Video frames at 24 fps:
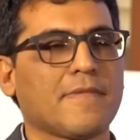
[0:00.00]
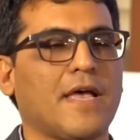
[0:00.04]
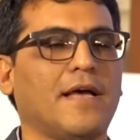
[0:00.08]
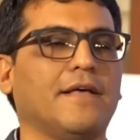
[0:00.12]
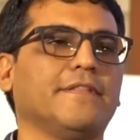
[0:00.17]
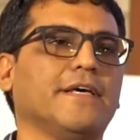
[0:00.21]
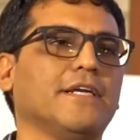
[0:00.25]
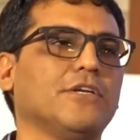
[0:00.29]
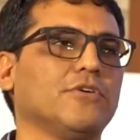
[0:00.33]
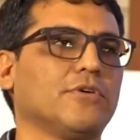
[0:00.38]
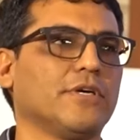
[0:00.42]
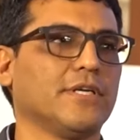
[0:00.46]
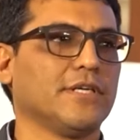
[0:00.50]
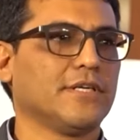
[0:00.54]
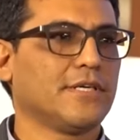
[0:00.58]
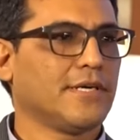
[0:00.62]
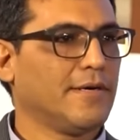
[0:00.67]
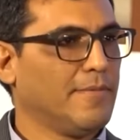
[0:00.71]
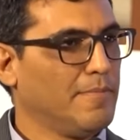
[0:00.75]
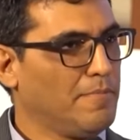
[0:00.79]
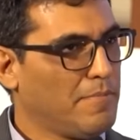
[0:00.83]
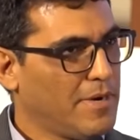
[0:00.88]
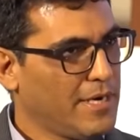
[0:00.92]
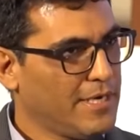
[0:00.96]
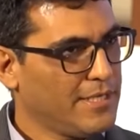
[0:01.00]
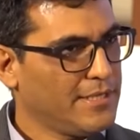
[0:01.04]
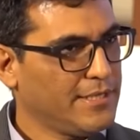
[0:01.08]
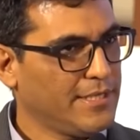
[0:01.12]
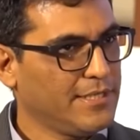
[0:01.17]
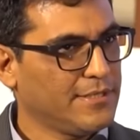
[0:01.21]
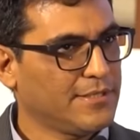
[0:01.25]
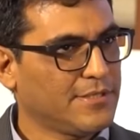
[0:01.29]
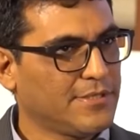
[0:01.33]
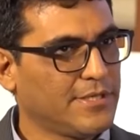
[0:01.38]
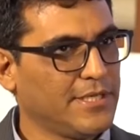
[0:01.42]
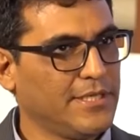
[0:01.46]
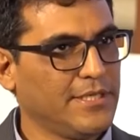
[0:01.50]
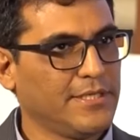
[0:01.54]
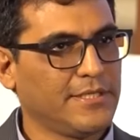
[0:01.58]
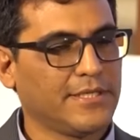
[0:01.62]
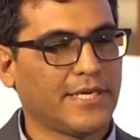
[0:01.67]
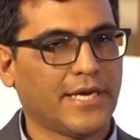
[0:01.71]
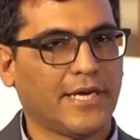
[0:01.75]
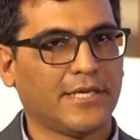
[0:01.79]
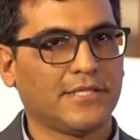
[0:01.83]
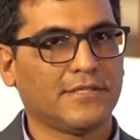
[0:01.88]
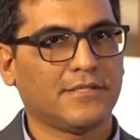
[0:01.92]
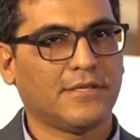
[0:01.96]
And then you can combine these
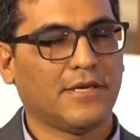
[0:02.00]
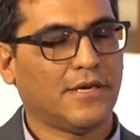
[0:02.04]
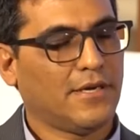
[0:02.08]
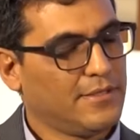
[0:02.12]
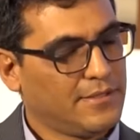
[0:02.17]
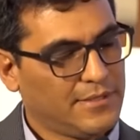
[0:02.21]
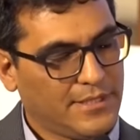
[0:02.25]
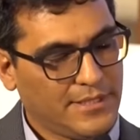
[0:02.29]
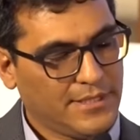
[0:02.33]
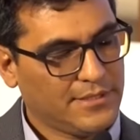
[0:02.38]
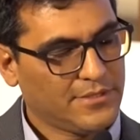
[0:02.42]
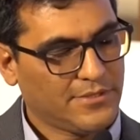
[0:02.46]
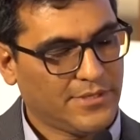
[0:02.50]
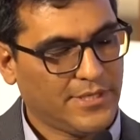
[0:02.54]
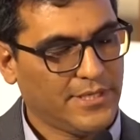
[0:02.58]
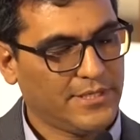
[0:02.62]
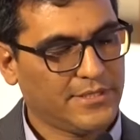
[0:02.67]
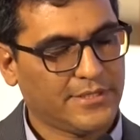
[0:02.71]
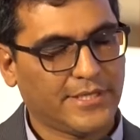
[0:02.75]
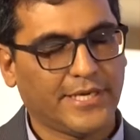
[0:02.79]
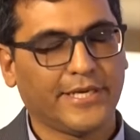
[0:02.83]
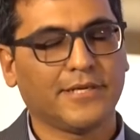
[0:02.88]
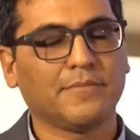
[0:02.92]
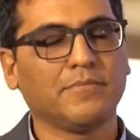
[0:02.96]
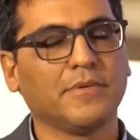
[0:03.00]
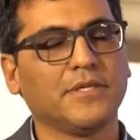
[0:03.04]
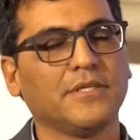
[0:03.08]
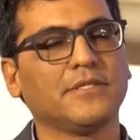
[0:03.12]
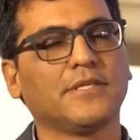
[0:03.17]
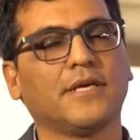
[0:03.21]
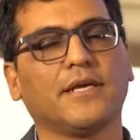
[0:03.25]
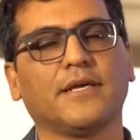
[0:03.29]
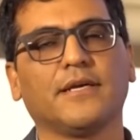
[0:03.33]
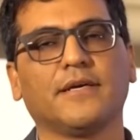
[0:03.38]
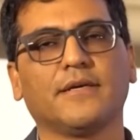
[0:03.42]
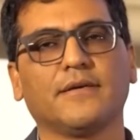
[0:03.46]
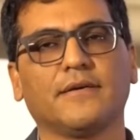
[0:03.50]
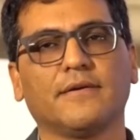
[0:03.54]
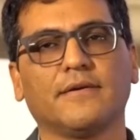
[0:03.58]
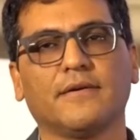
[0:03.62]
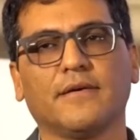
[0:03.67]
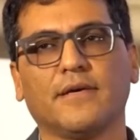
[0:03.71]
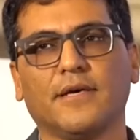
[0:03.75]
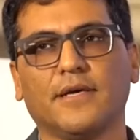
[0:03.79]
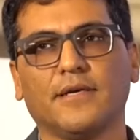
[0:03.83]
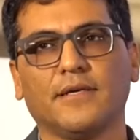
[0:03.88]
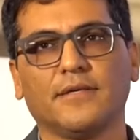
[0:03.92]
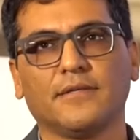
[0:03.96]
three statements
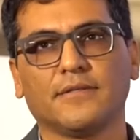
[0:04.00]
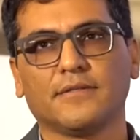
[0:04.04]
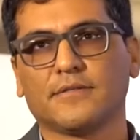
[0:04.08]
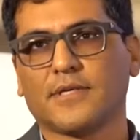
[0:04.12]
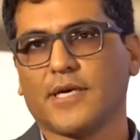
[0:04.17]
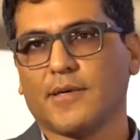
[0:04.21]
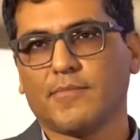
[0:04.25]
and